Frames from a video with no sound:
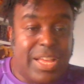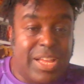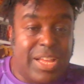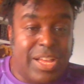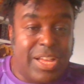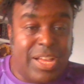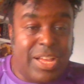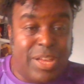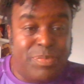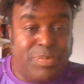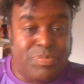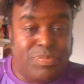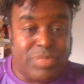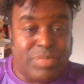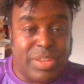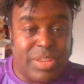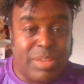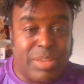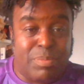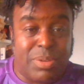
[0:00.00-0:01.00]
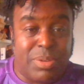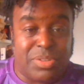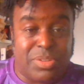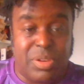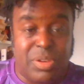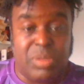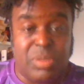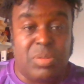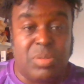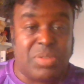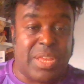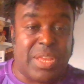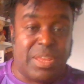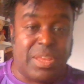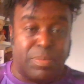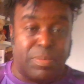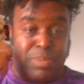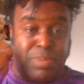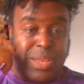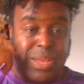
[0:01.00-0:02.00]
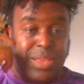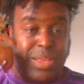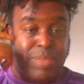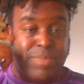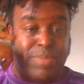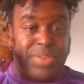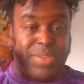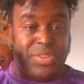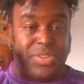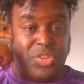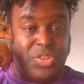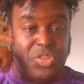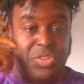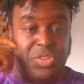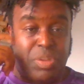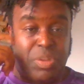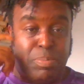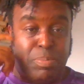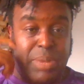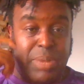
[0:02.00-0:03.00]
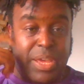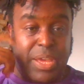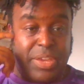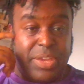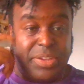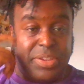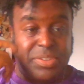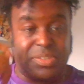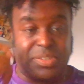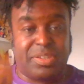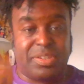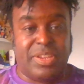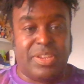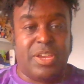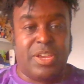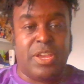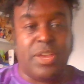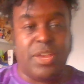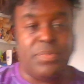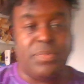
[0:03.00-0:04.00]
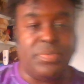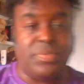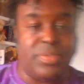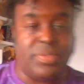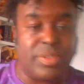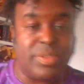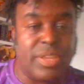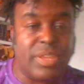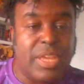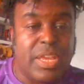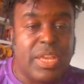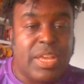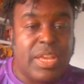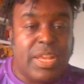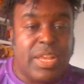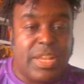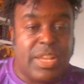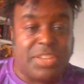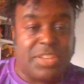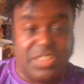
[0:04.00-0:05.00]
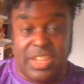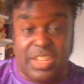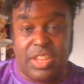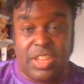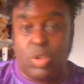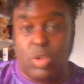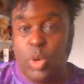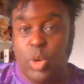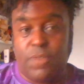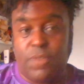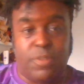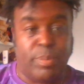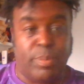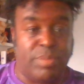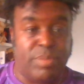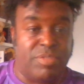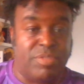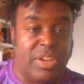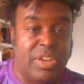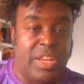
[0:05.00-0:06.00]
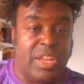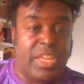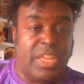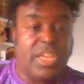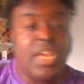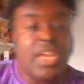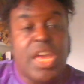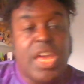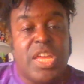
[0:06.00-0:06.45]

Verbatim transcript: Postecoglou had a message to the players. It's another quote from him, really.